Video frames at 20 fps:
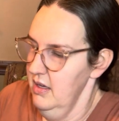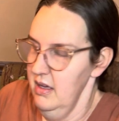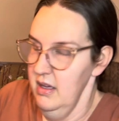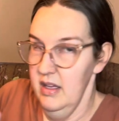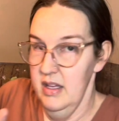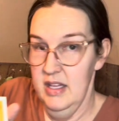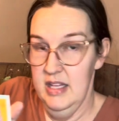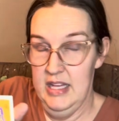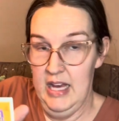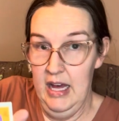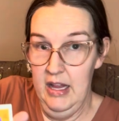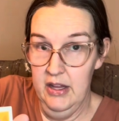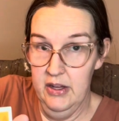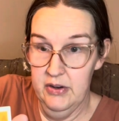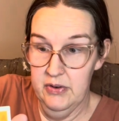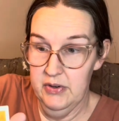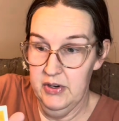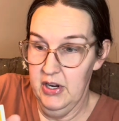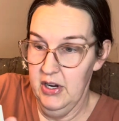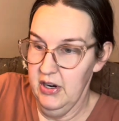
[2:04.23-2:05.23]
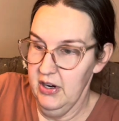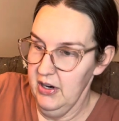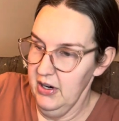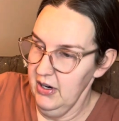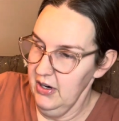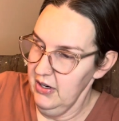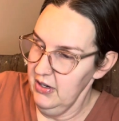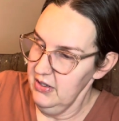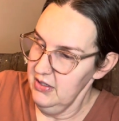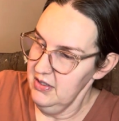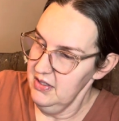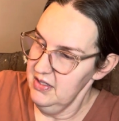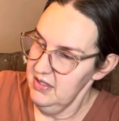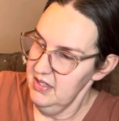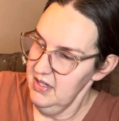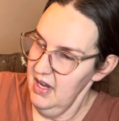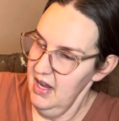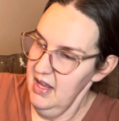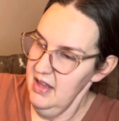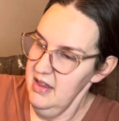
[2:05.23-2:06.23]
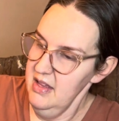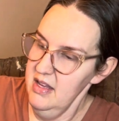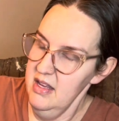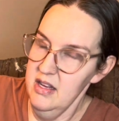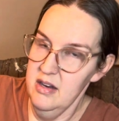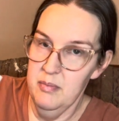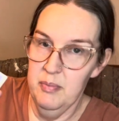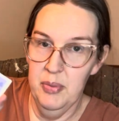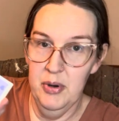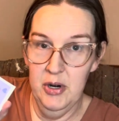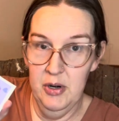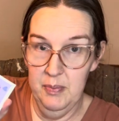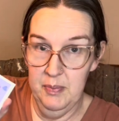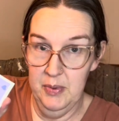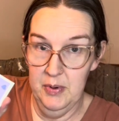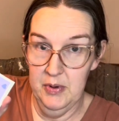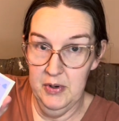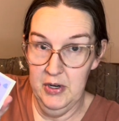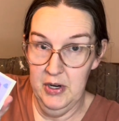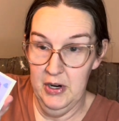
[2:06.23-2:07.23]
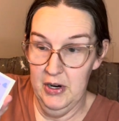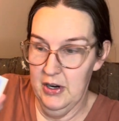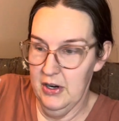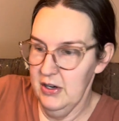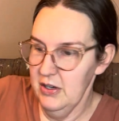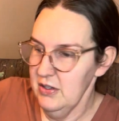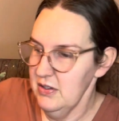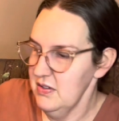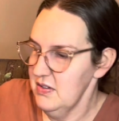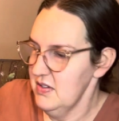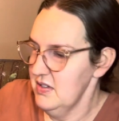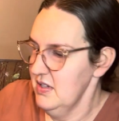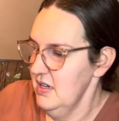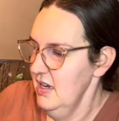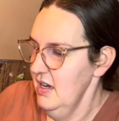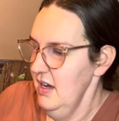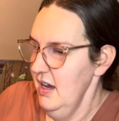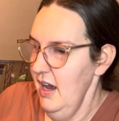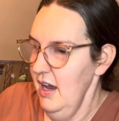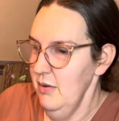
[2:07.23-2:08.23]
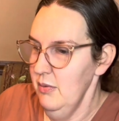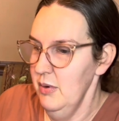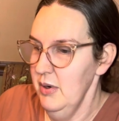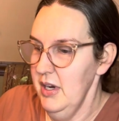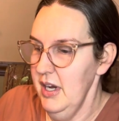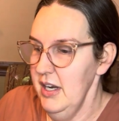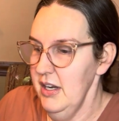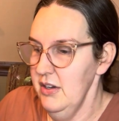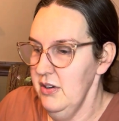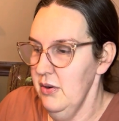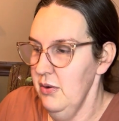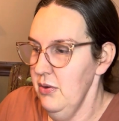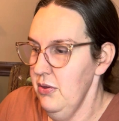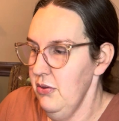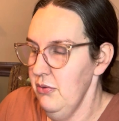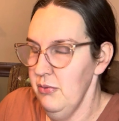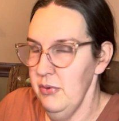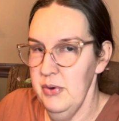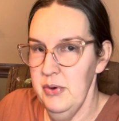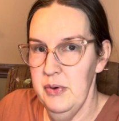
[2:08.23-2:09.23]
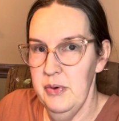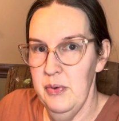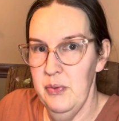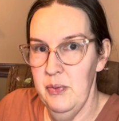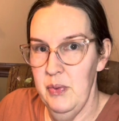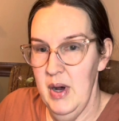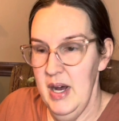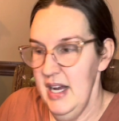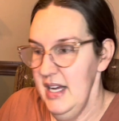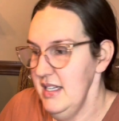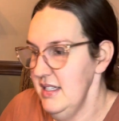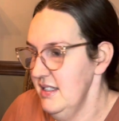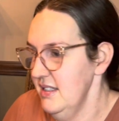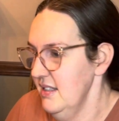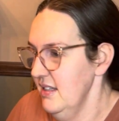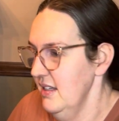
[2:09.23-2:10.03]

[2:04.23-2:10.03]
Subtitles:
yellow cards, and then purple cards. And we'll kind of go through what